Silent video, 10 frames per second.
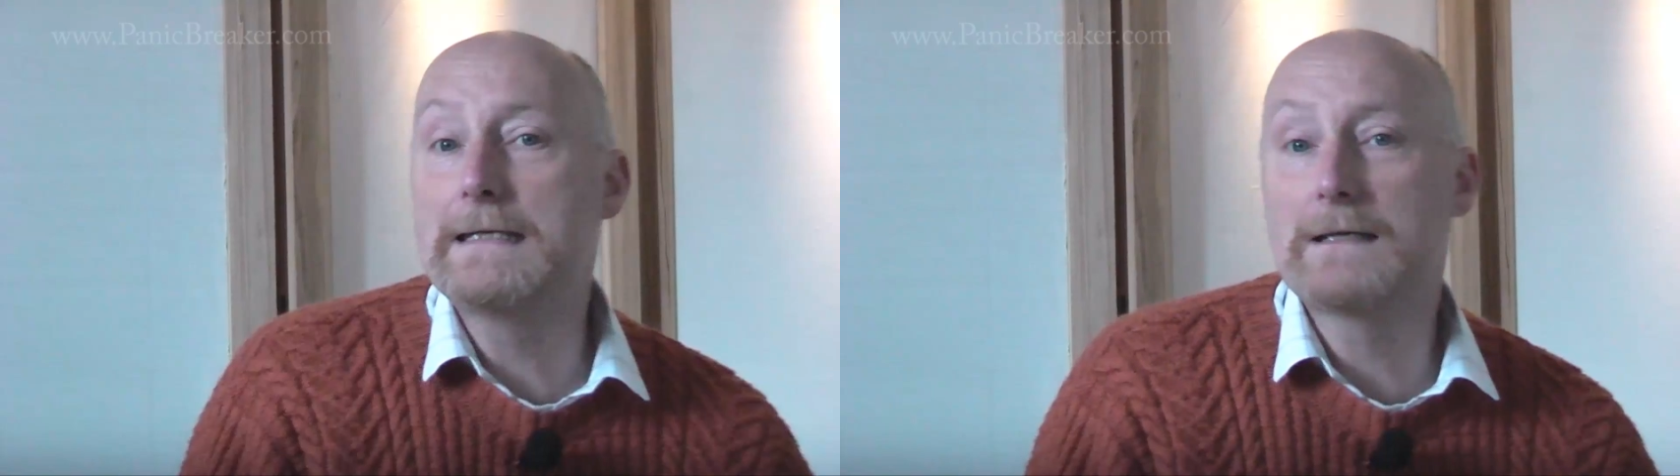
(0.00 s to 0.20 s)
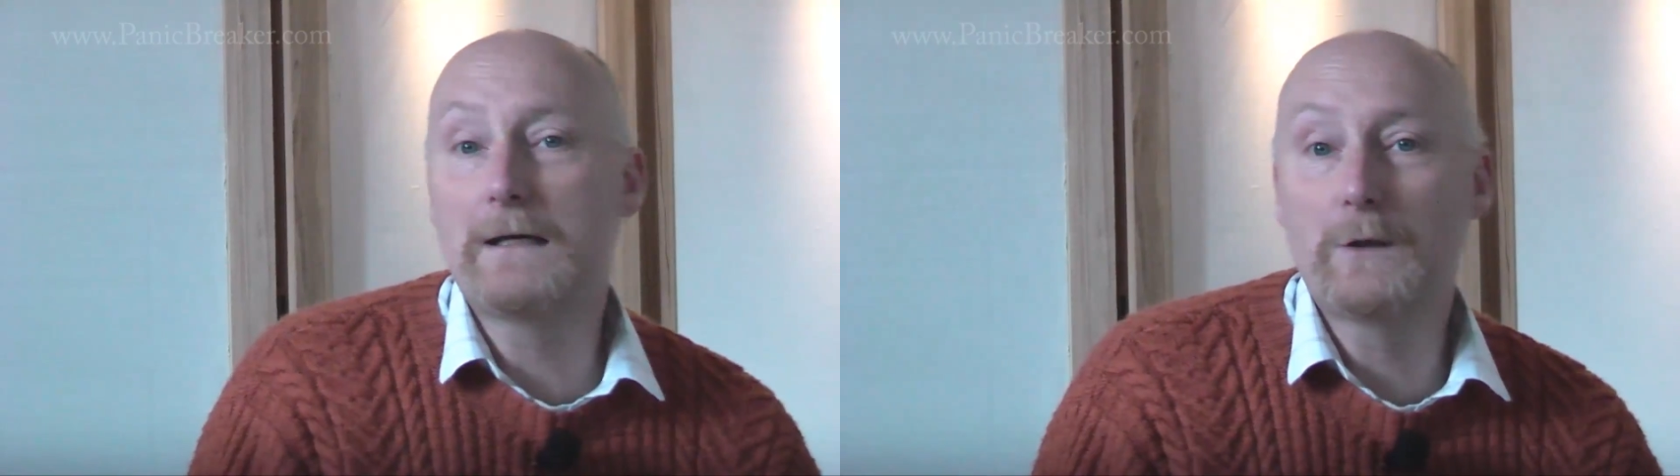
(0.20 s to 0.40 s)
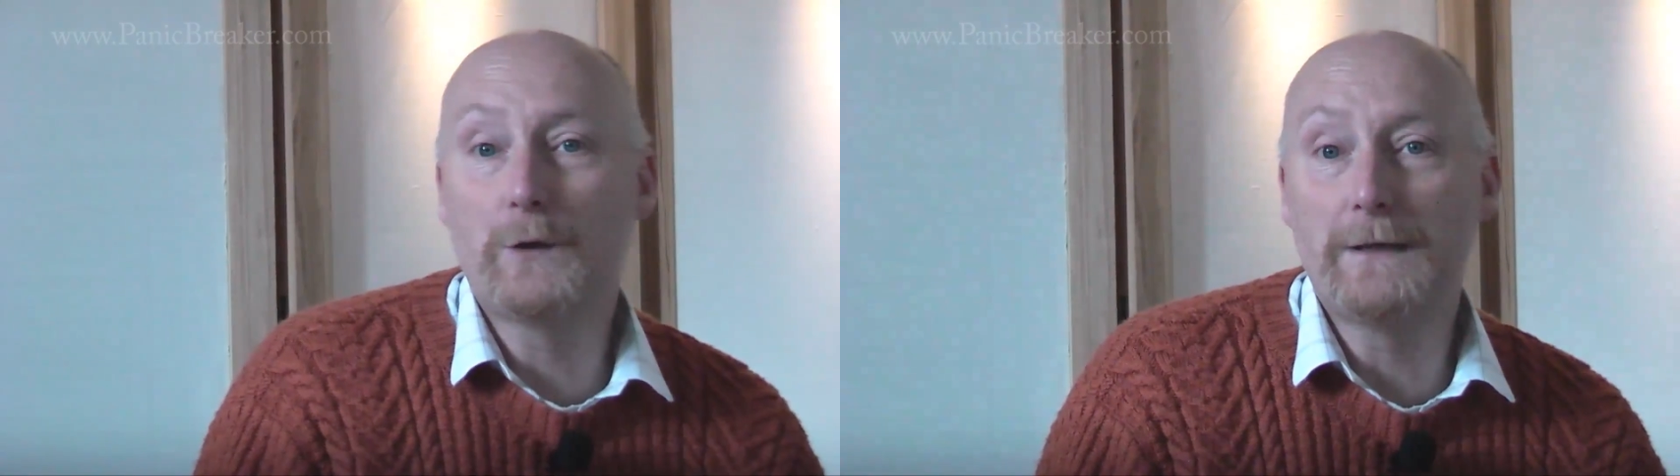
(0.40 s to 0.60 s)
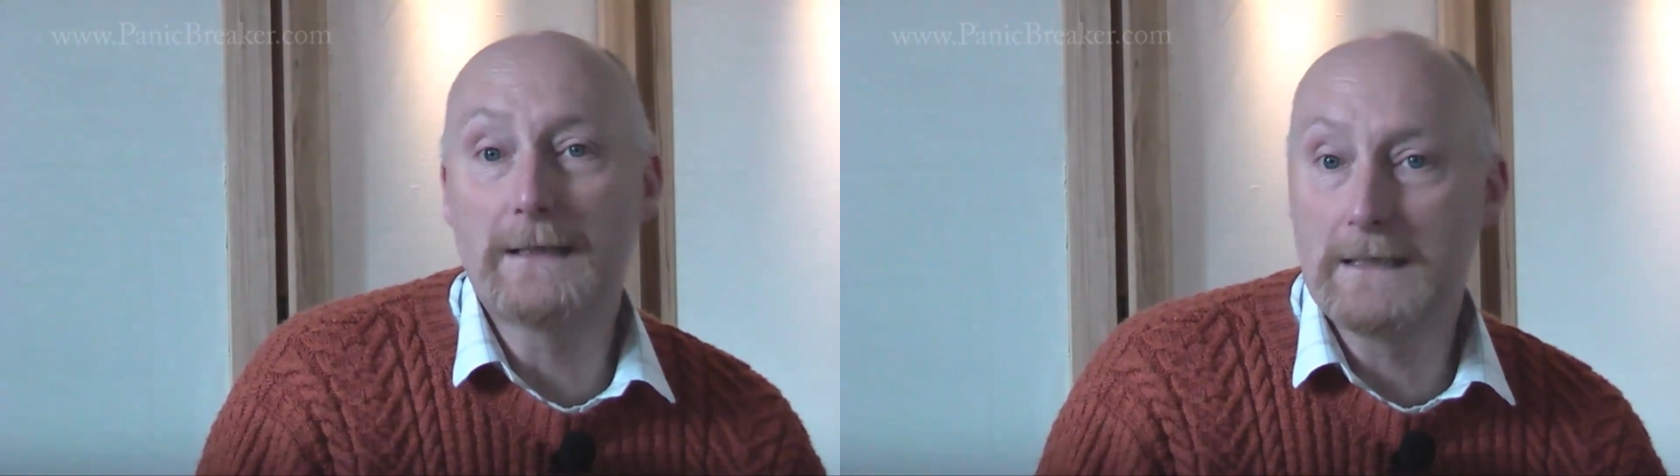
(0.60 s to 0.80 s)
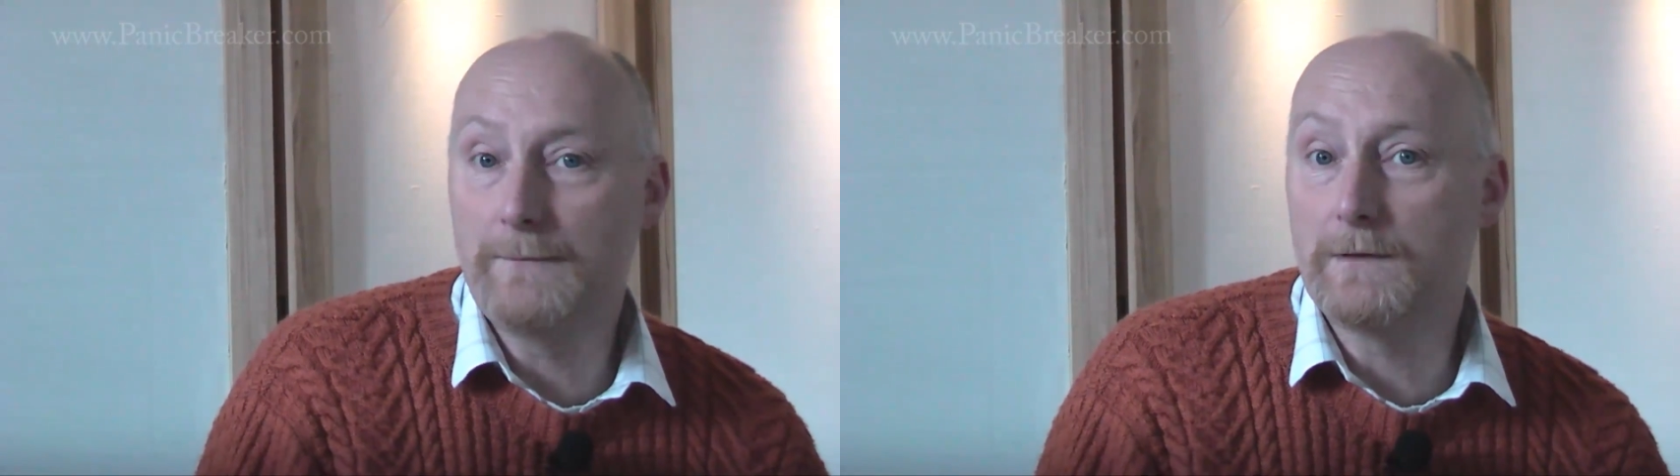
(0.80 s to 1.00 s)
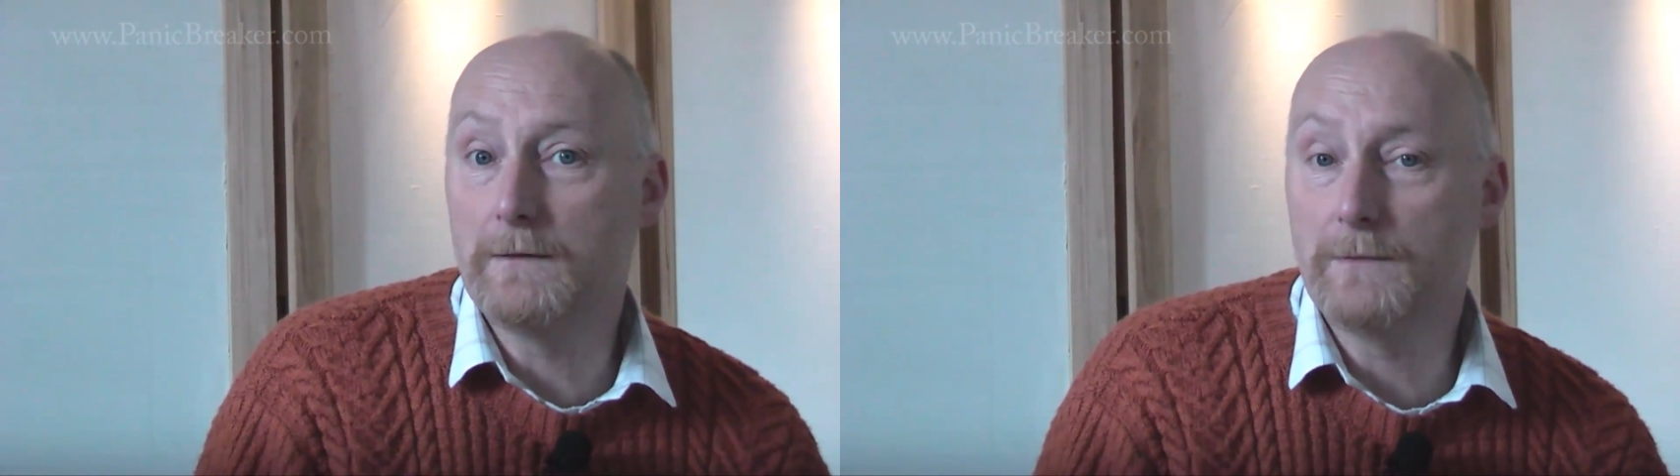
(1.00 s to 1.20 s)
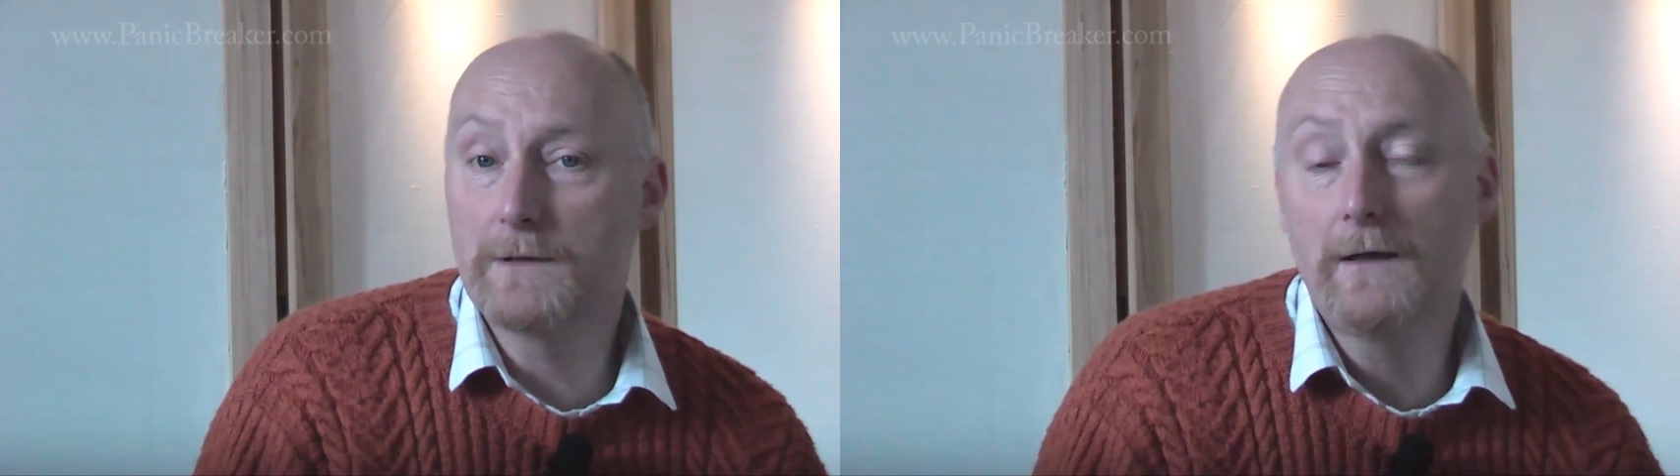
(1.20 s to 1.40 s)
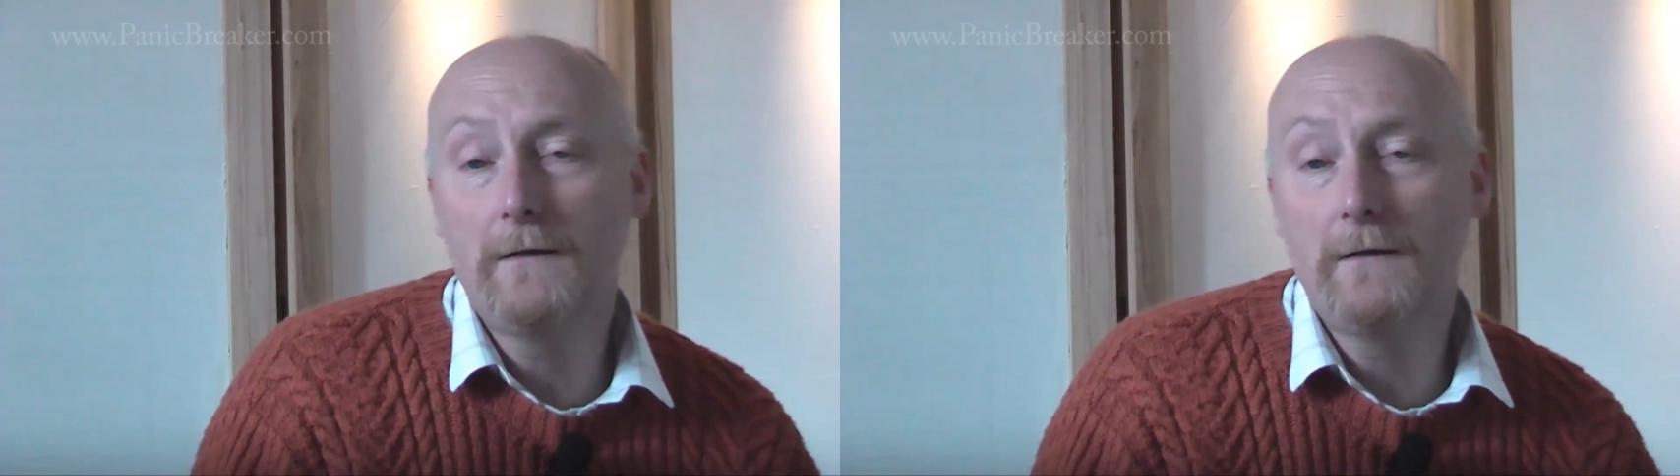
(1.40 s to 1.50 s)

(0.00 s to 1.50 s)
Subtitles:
psychotic symptoms